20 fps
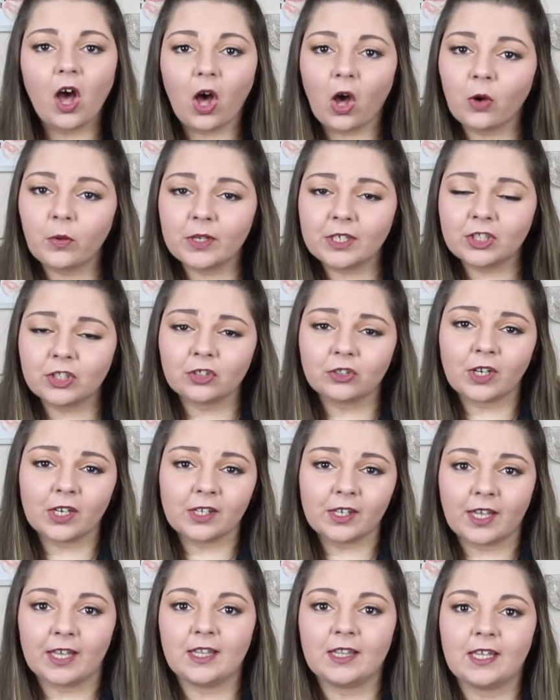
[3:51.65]
Always
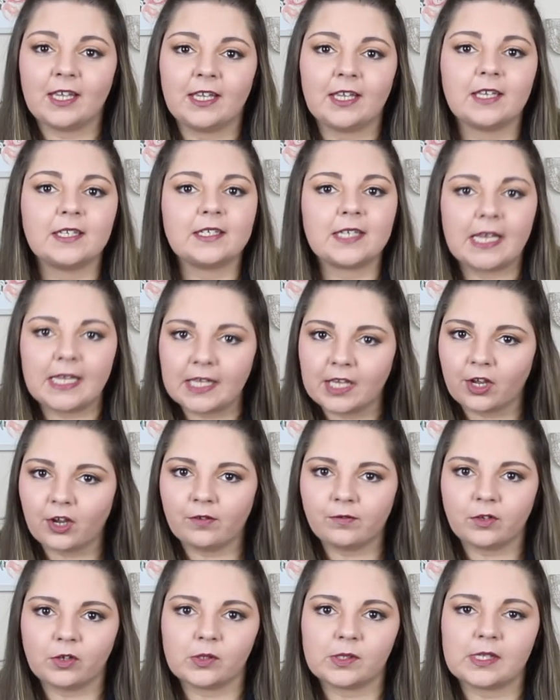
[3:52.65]
tread lightly, take
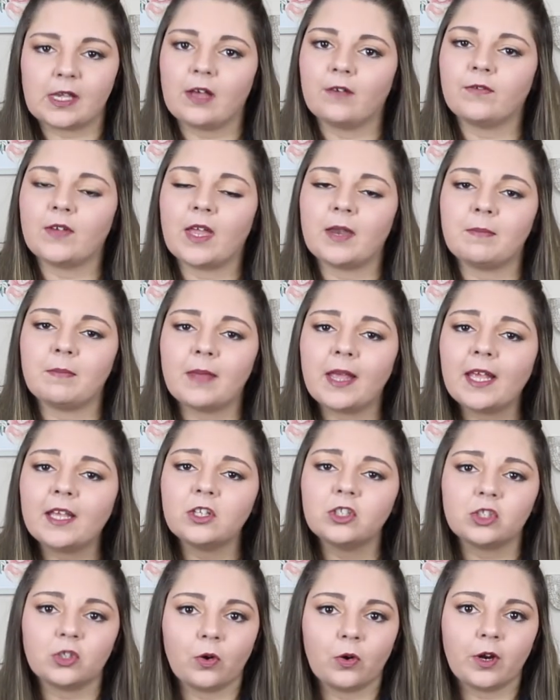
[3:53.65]
care of yourself, and
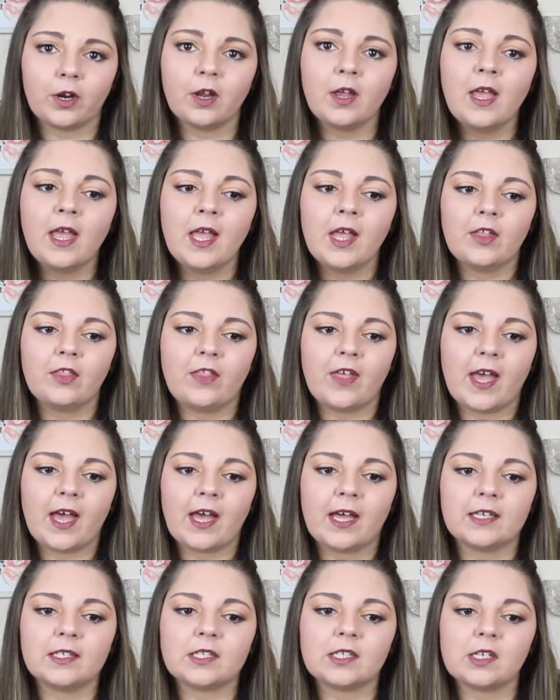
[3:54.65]
make sure
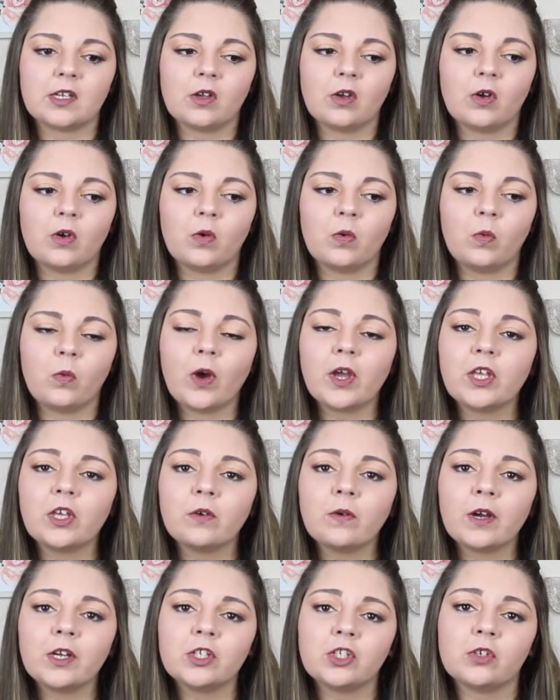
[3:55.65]
that what
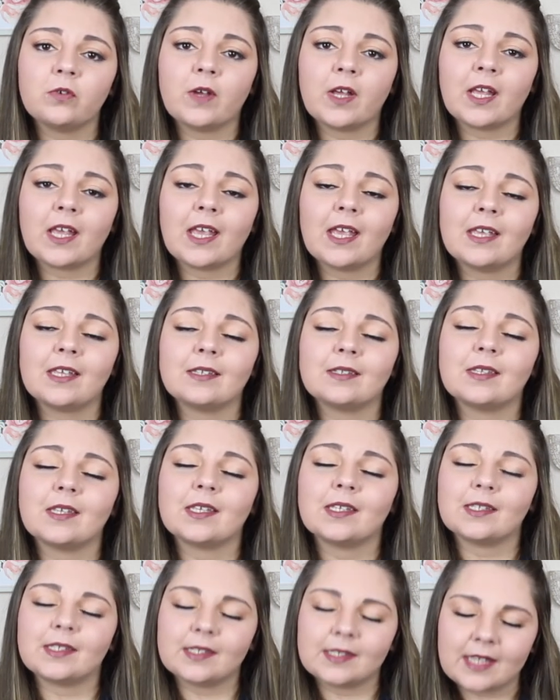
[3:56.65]
you are doing is
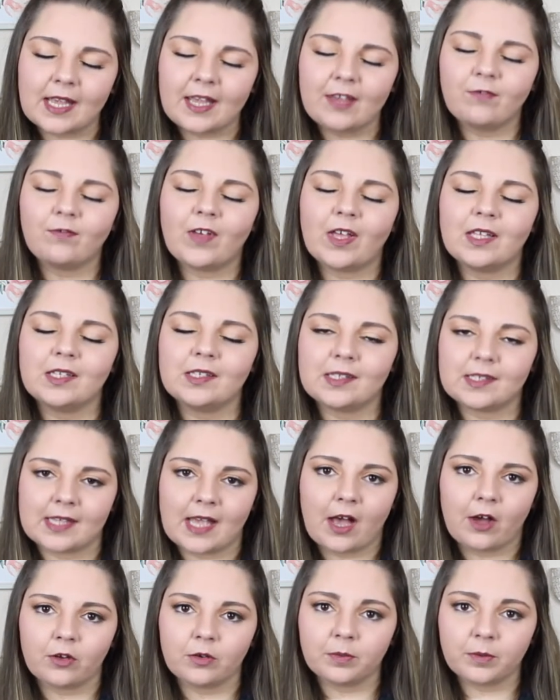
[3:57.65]
safe and
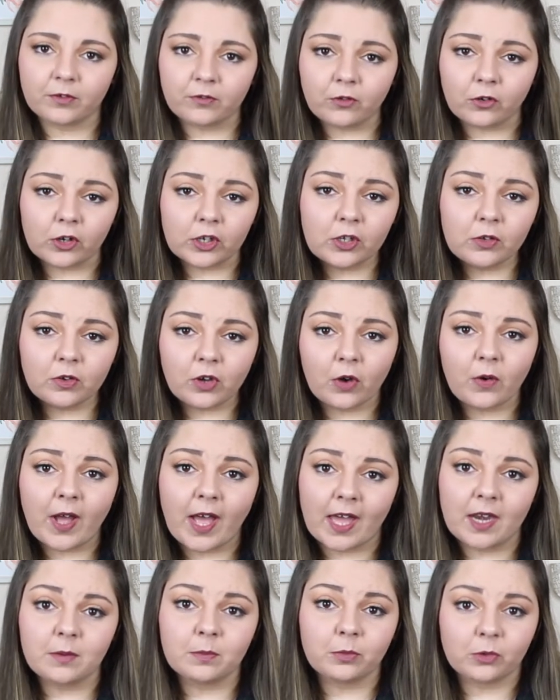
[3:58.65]
sound before you go
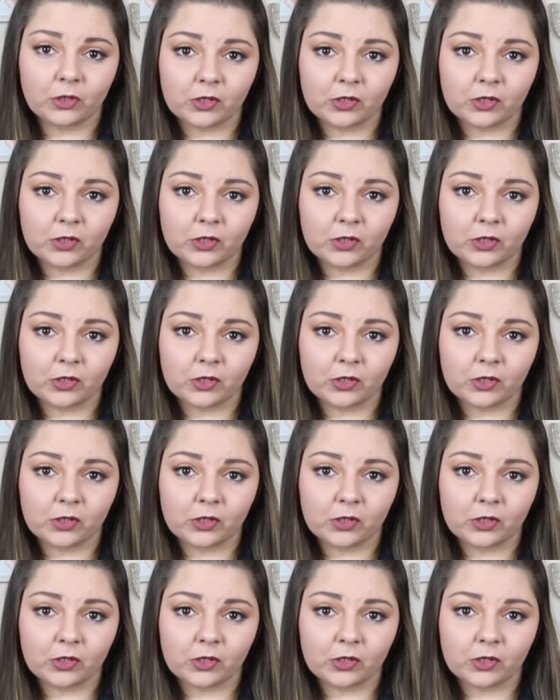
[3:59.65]
ahead and